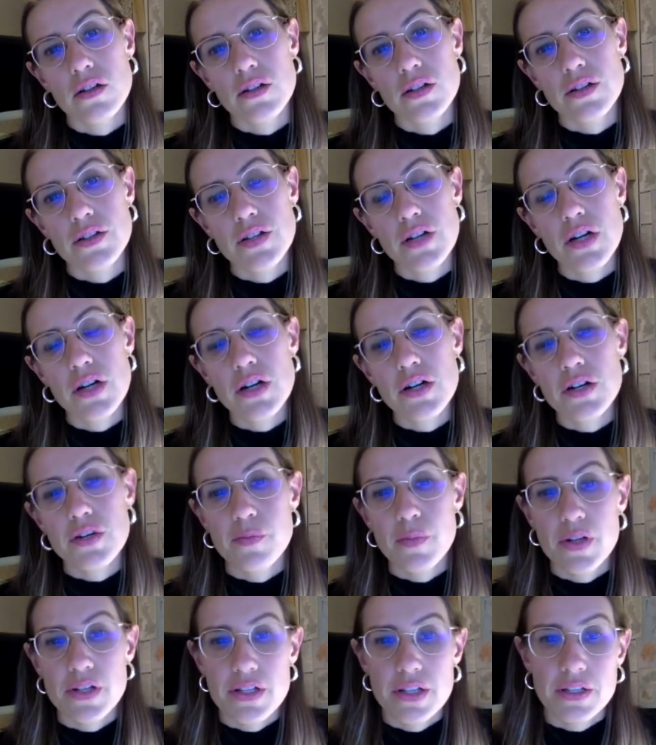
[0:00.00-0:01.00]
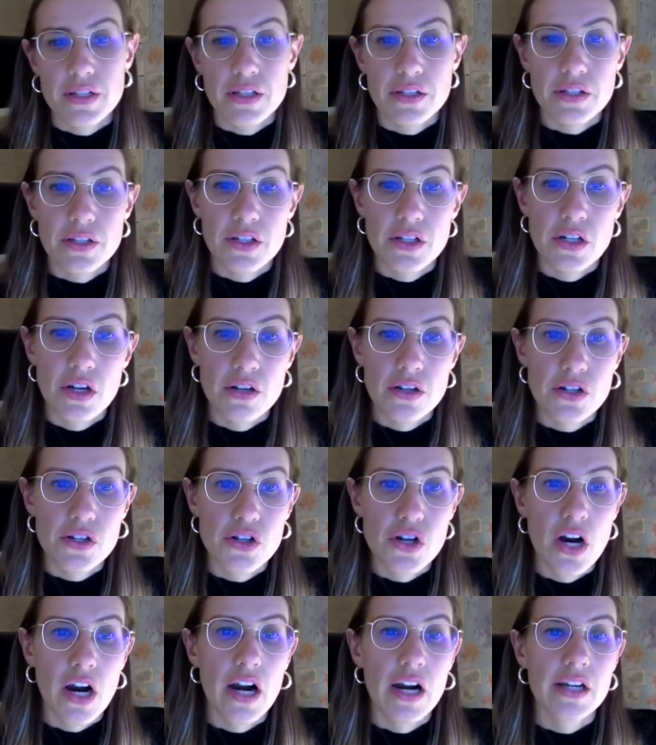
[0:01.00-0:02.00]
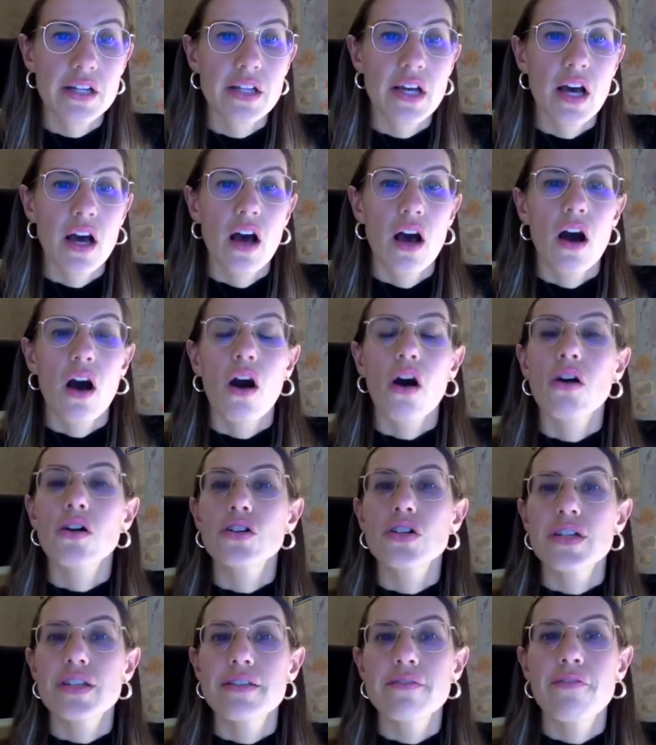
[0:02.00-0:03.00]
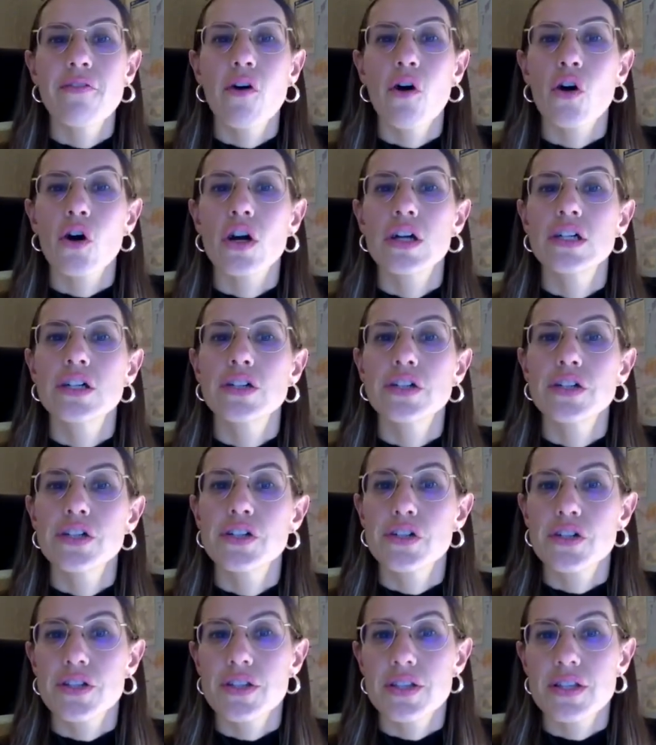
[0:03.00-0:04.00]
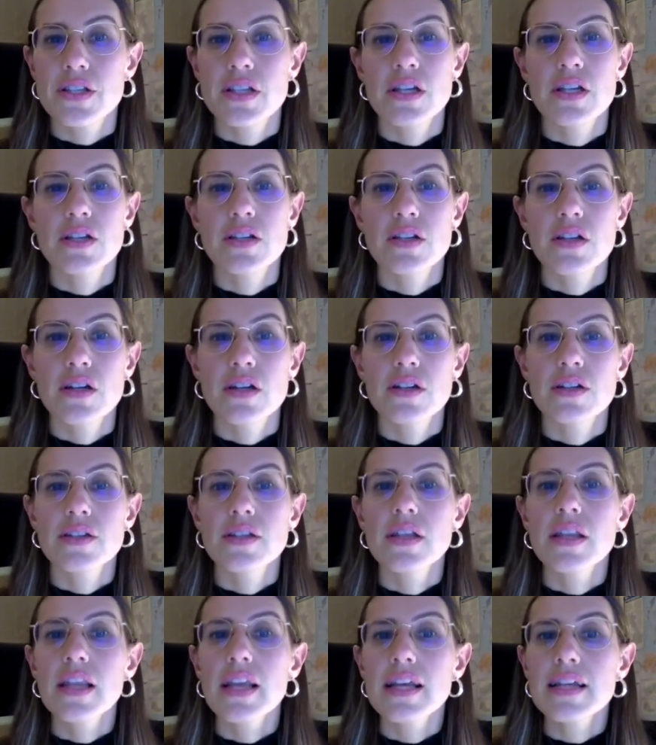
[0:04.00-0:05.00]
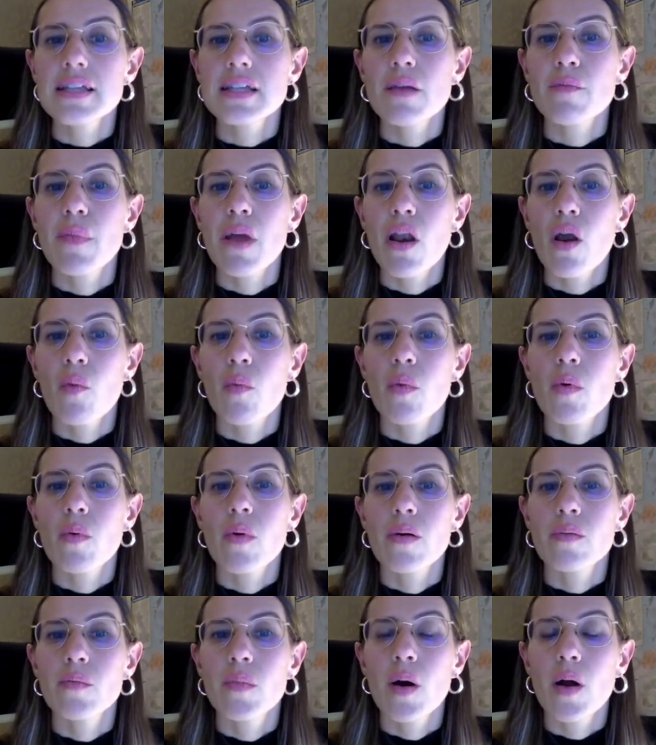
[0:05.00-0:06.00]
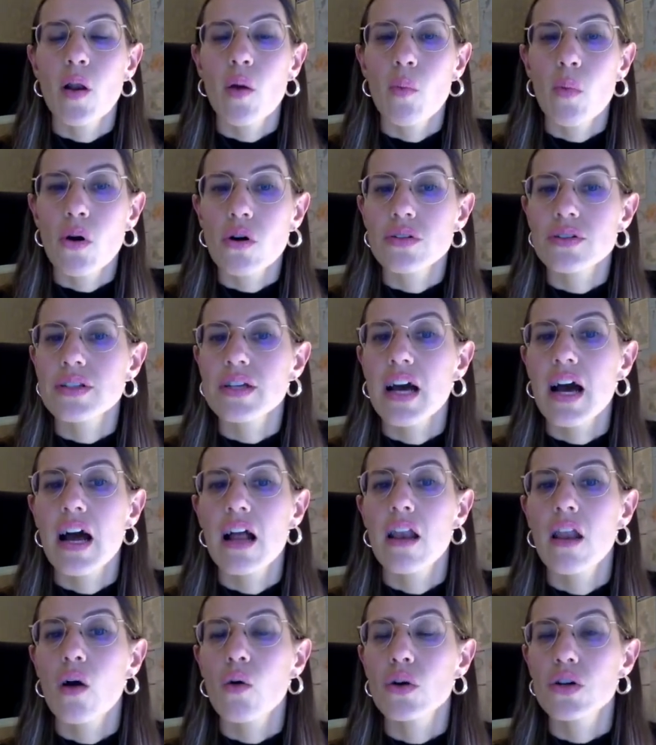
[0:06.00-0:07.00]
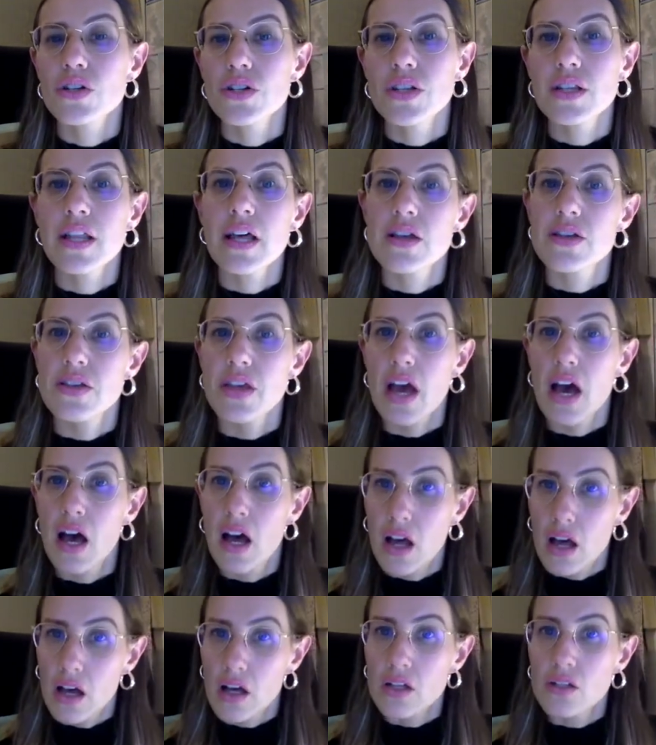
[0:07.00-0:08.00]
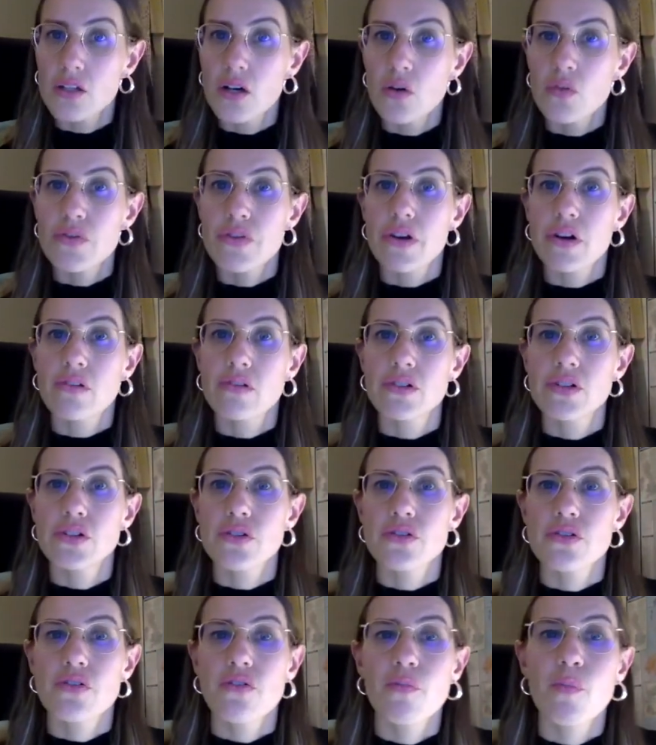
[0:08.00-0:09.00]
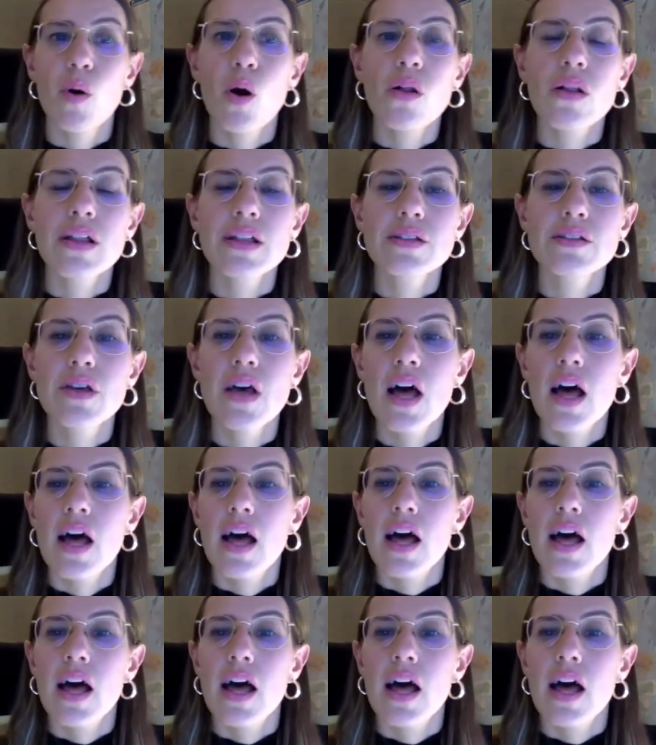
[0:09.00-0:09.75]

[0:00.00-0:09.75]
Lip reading: research presented here on the chart, or just for regions. Silesia, Malopolska, Lower Silesia, those are regions of Poland.